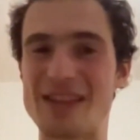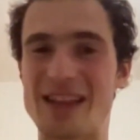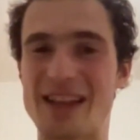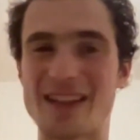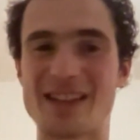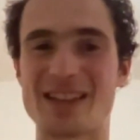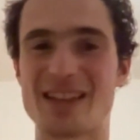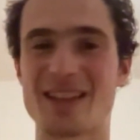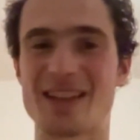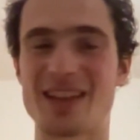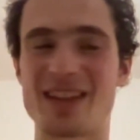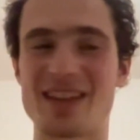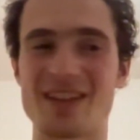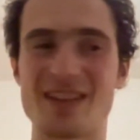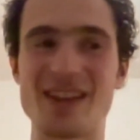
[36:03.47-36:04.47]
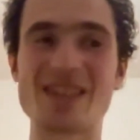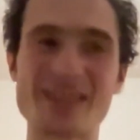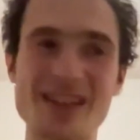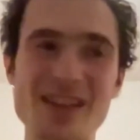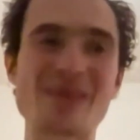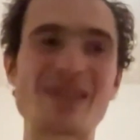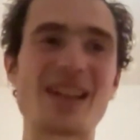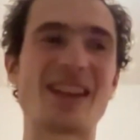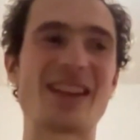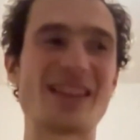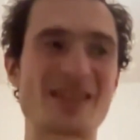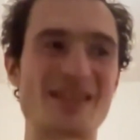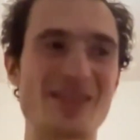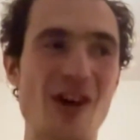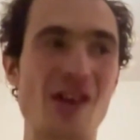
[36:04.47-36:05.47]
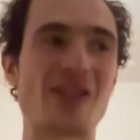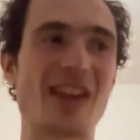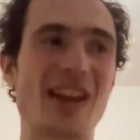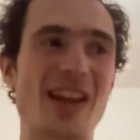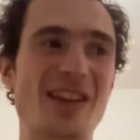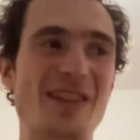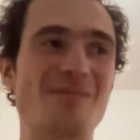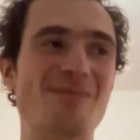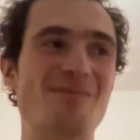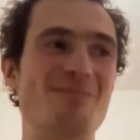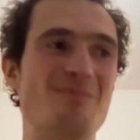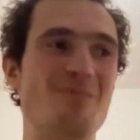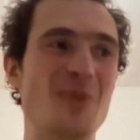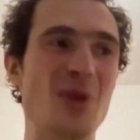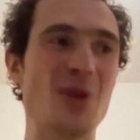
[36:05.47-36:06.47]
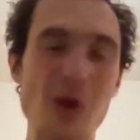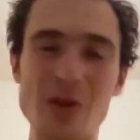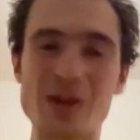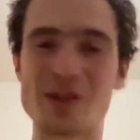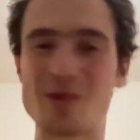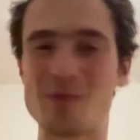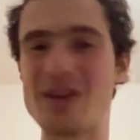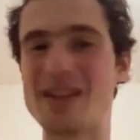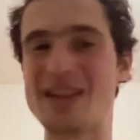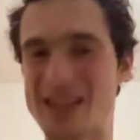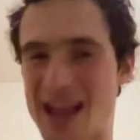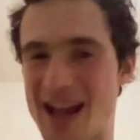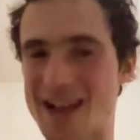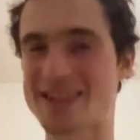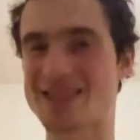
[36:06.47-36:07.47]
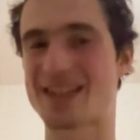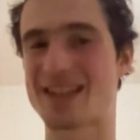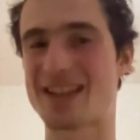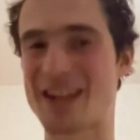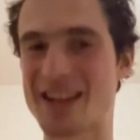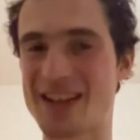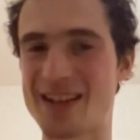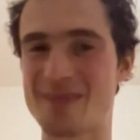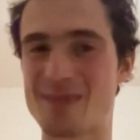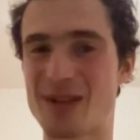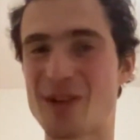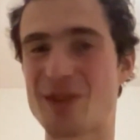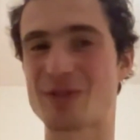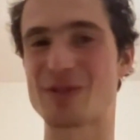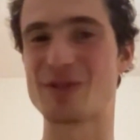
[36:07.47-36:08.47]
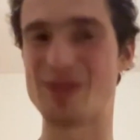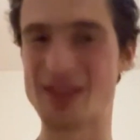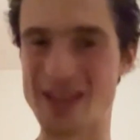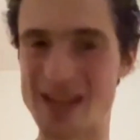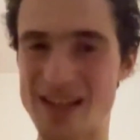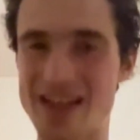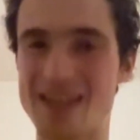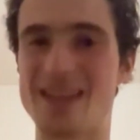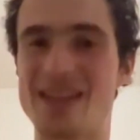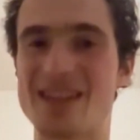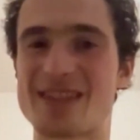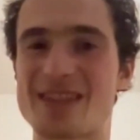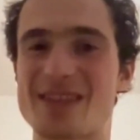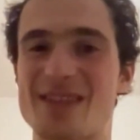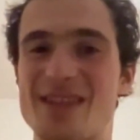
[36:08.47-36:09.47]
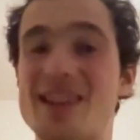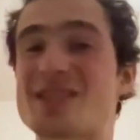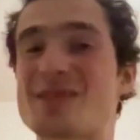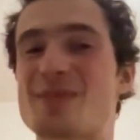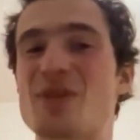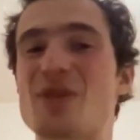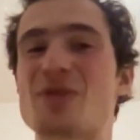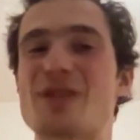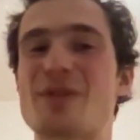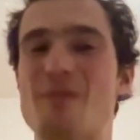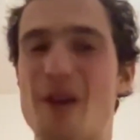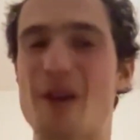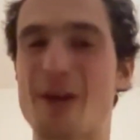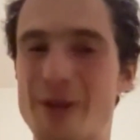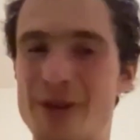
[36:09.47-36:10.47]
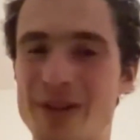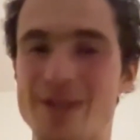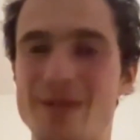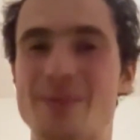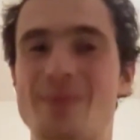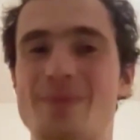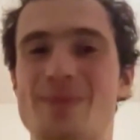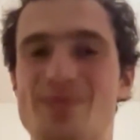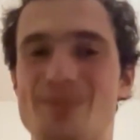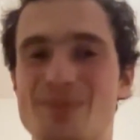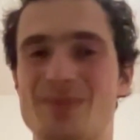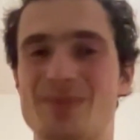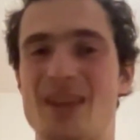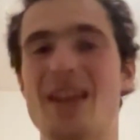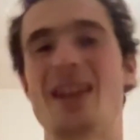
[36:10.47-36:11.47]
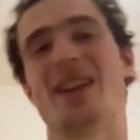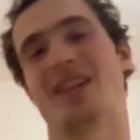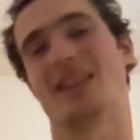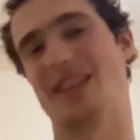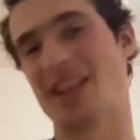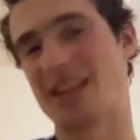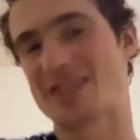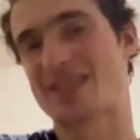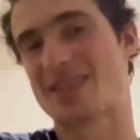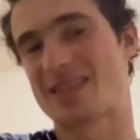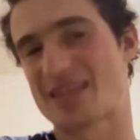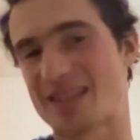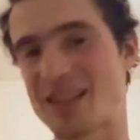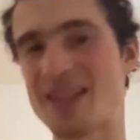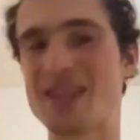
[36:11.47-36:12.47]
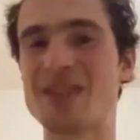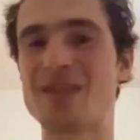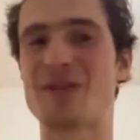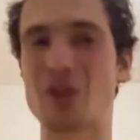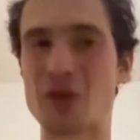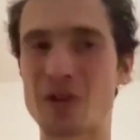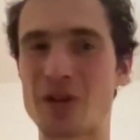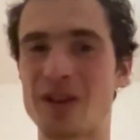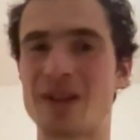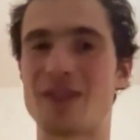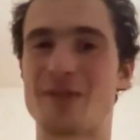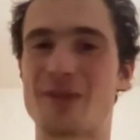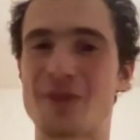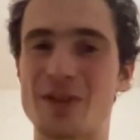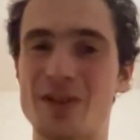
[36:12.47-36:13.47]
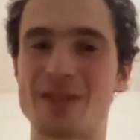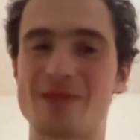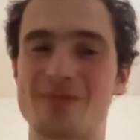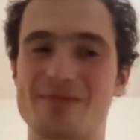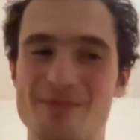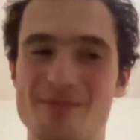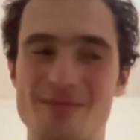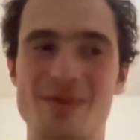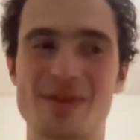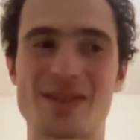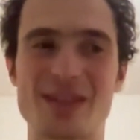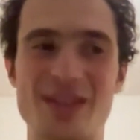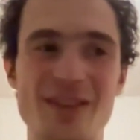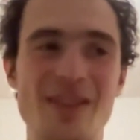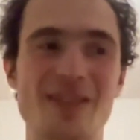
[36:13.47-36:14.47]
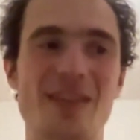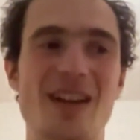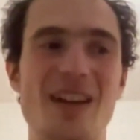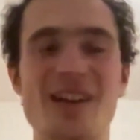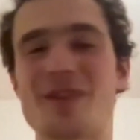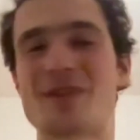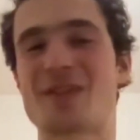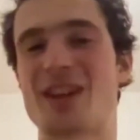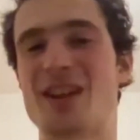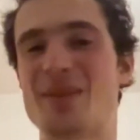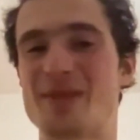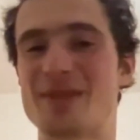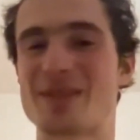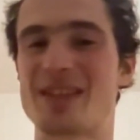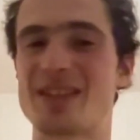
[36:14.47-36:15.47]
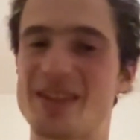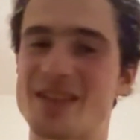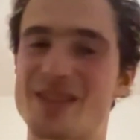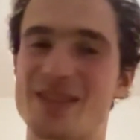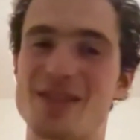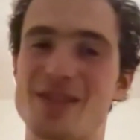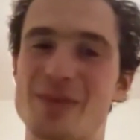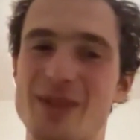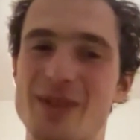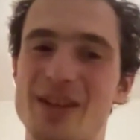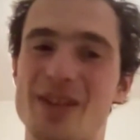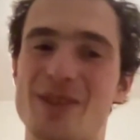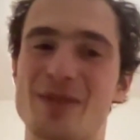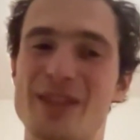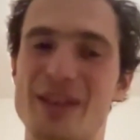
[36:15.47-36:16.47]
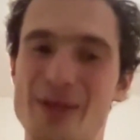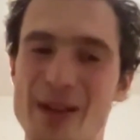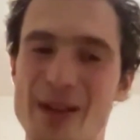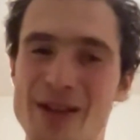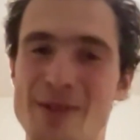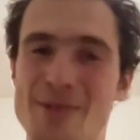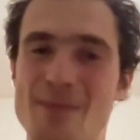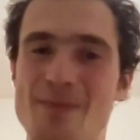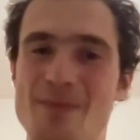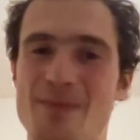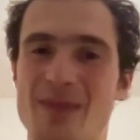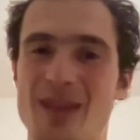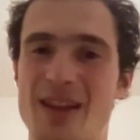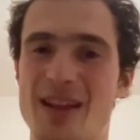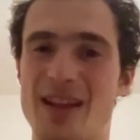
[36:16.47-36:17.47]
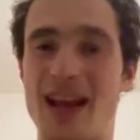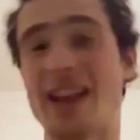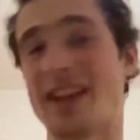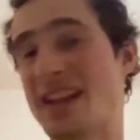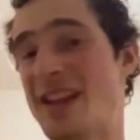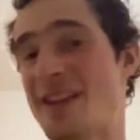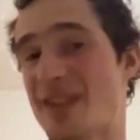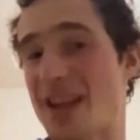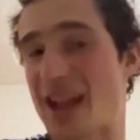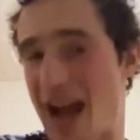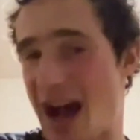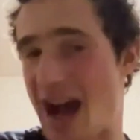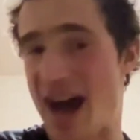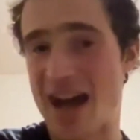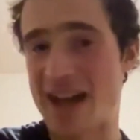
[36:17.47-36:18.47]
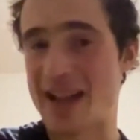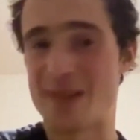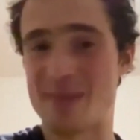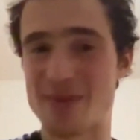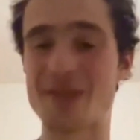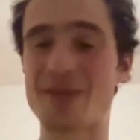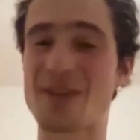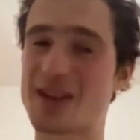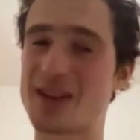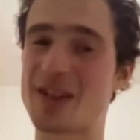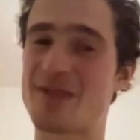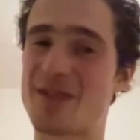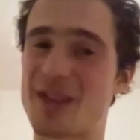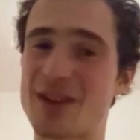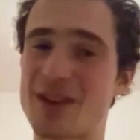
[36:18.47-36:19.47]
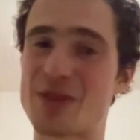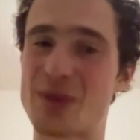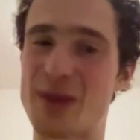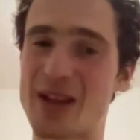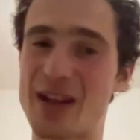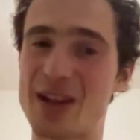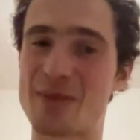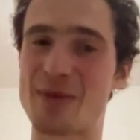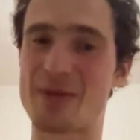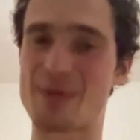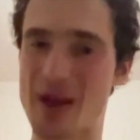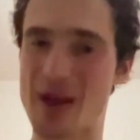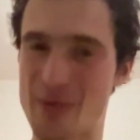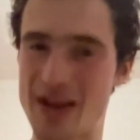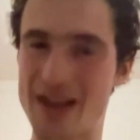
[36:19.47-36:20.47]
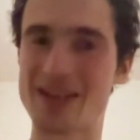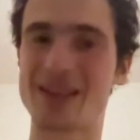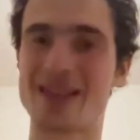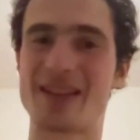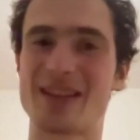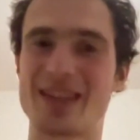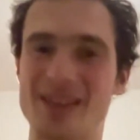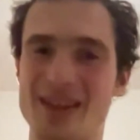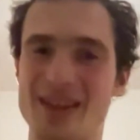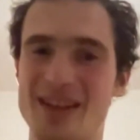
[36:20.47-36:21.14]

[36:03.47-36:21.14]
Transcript: Like, it seems like it's not that good to be that skinny because you need this explosive power. Yet still for certain kind of climbers, it is still working really well. And even I am definitely fluctuating with my weight.